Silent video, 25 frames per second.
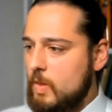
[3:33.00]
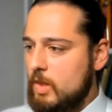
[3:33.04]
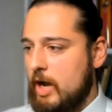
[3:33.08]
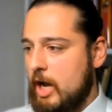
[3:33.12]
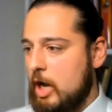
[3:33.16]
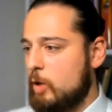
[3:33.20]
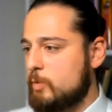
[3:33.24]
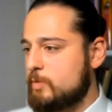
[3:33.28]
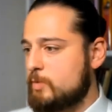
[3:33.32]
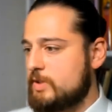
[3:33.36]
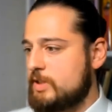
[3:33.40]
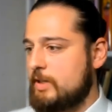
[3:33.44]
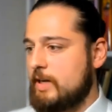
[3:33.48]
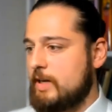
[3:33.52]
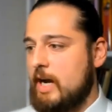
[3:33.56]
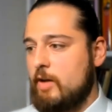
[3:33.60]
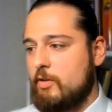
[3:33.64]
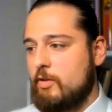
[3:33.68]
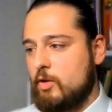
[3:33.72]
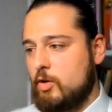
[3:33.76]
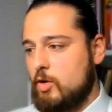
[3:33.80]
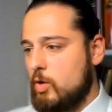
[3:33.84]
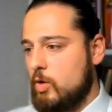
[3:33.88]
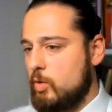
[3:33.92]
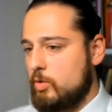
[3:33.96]
helps you, how
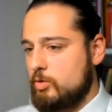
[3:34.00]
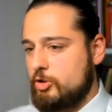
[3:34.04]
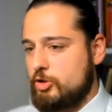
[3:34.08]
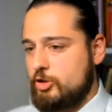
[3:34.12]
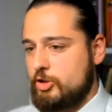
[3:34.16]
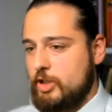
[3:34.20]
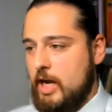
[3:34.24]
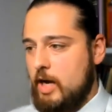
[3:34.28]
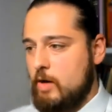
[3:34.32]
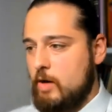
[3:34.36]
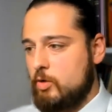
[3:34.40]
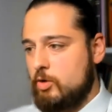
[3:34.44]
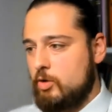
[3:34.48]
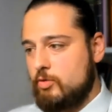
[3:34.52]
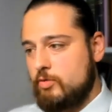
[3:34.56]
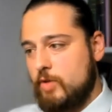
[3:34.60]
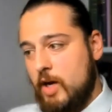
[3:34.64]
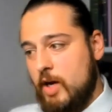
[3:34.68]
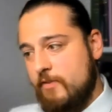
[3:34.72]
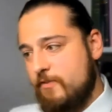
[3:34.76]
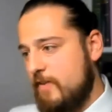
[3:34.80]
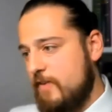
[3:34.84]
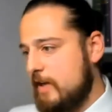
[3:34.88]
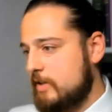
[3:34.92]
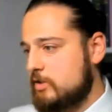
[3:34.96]
the cold shower
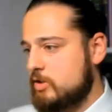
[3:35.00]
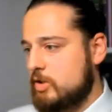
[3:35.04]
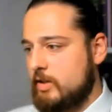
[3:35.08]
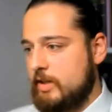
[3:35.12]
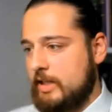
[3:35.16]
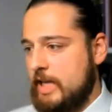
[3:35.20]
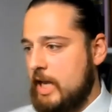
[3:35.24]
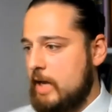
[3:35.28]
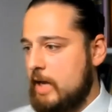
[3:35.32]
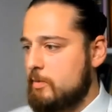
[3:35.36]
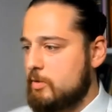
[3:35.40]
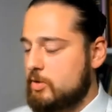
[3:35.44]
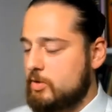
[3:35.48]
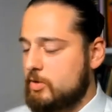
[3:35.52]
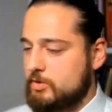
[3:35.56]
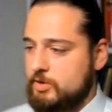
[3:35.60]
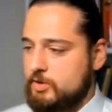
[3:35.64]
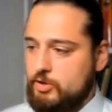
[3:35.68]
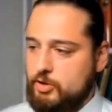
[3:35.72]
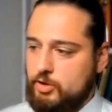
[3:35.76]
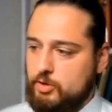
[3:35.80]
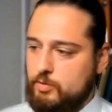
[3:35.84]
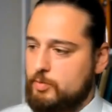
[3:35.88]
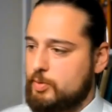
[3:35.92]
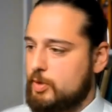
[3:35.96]
affects all the chemicals
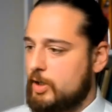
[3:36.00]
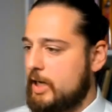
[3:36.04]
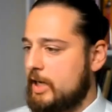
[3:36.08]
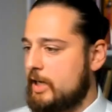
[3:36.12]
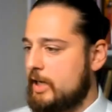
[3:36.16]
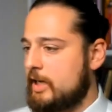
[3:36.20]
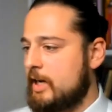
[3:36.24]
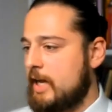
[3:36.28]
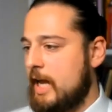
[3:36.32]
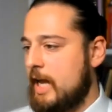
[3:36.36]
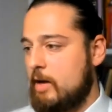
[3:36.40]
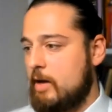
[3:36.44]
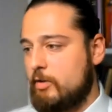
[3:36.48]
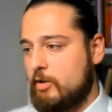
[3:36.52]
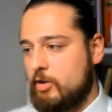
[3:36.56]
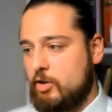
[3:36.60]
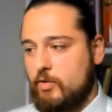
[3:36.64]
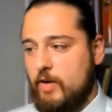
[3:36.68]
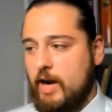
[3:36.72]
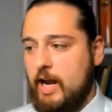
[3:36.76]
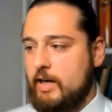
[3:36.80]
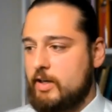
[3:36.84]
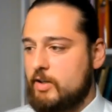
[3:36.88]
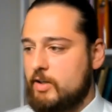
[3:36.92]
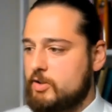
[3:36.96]
in your brain, and how the
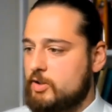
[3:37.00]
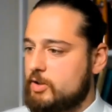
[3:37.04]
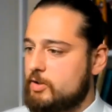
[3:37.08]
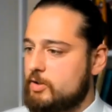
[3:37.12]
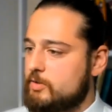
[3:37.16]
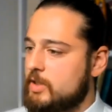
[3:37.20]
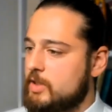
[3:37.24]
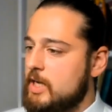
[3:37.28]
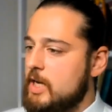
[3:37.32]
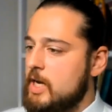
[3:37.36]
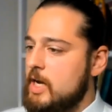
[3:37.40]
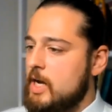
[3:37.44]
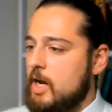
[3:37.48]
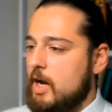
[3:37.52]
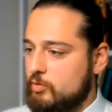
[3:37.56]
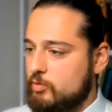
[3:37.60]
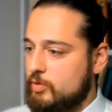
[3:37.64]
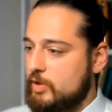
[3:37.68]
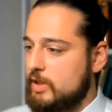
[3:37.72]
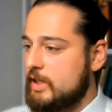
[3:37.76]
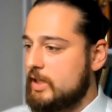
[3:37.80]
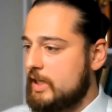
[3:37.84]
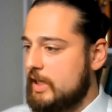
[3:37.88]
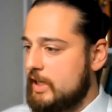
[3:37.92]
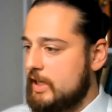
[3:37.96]
gratitude
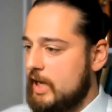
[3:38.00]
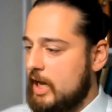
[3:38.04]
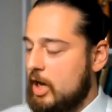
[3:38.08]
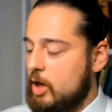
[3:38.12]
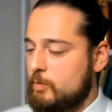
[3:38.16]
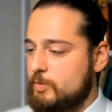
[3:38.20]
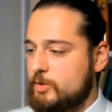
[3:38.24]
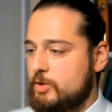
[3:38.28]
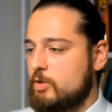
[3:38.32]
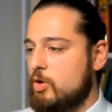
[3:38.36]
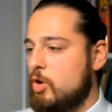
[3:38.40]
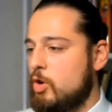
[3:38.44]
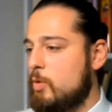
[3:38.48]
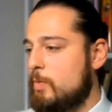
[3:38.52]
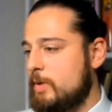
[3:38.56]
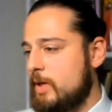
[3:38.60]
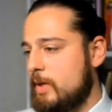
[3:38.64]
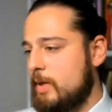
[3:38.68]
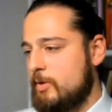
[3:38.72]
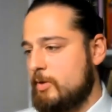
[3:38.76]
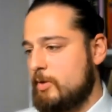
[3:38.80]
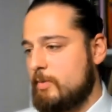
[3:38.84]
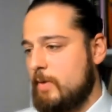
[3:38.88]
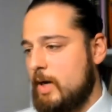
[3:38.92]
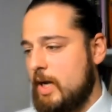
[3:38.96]
really helps you open up
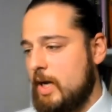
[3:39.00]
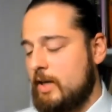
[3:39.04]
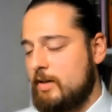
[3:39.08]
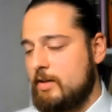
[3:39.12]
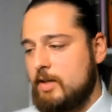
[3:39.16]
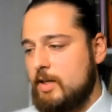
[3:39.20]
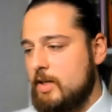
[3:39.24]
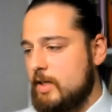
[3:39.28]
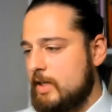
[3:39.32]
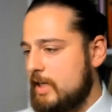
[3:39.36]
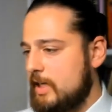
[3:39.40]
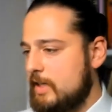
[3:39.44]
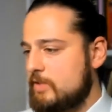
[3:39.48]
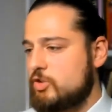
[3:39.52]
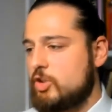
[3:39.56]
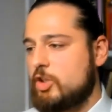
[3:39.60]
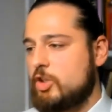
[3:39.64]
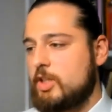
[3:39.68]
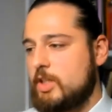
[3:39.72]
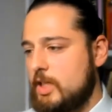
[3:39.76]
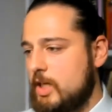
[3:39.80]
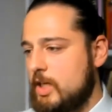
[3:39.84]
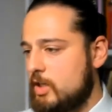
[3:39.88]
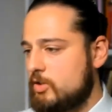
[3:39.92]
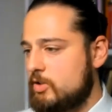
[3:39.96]
your mind. Kids aren't
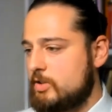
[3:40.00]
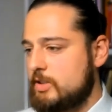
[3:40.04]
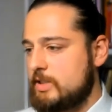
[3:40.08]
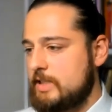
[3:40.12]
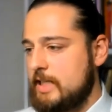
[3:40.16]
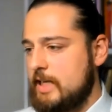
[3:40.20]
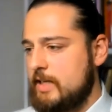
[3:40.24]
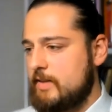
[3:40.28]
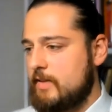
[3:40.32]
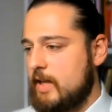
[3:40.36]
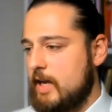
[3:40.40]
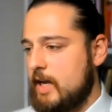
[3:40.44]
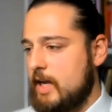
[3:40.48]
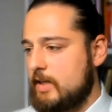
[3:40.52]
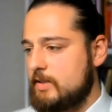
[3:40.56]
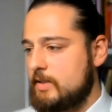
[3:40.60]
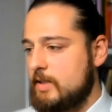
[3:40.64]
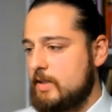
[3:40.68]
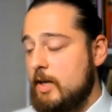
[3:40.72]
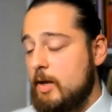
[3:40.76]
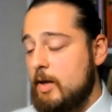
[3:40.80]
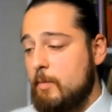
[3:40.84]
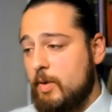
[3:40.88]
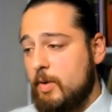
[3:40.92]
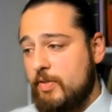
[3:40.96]
going to understand that,
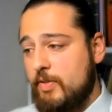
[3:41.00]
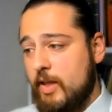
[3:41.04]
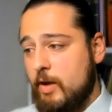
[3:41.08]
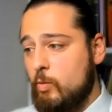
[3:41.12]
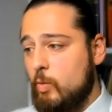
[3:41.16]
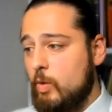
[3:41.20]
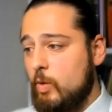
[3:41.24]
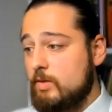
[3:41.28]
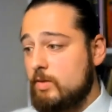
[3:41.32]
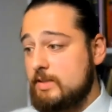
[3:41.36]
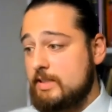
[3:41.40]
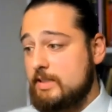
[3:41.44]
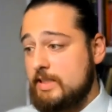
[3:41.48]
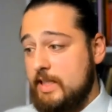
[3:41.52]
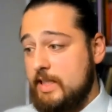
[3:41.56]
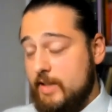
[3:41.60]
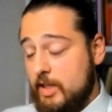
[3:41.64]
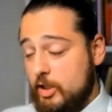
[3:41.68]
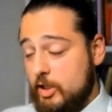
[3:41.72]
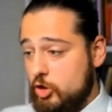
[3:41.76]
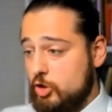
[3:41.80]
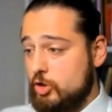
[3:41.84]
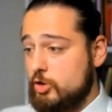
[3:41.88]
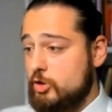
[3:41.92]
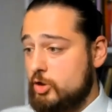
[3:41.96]
but they will see that
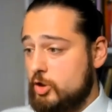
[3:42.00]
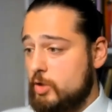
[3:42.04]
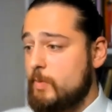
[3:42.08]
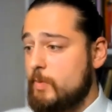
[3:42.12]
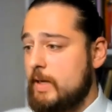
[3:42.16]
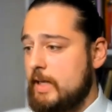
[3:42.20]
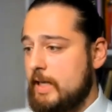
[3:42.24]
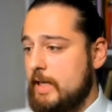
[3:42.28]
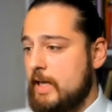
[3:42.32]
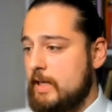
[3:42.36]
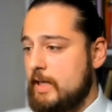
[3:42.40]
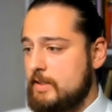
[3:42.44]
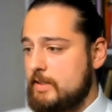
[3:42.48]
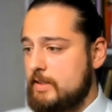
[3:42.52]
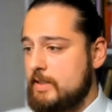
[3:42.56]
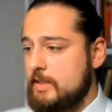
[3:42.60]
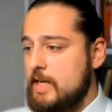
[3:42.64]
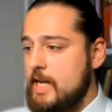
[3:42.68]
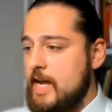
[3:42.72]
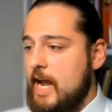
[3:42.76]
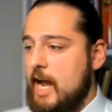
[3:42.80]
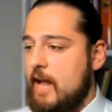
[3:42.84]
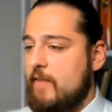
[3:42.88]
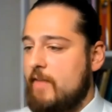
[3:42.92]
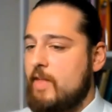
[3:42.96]
you're doing it.
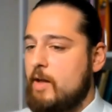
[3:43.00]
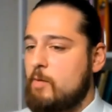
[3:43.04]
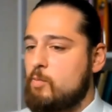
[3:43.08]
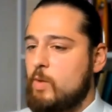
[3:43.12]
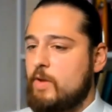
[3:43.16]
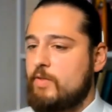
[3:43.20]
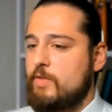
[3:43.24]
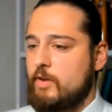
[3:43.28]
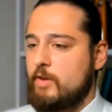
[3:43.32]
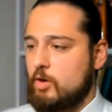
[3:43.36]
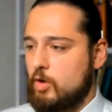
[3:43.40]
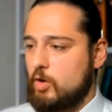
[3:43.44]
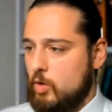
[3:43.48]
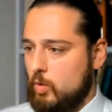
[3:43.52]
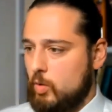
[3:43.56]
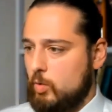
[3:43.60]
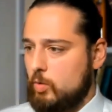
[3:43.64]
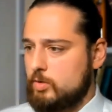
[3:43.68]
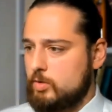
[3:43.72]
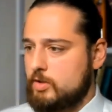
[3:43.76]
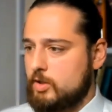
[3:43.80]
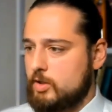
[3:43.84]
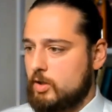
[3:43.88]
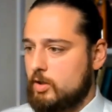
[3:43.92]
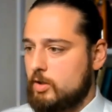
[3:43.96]
And then when they're
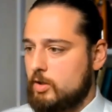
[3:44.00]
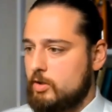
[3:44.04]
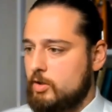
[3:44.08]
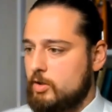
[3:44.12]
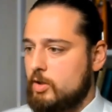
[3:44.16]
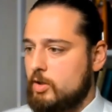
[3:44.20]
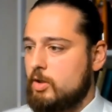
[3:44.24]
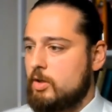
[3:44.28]
older,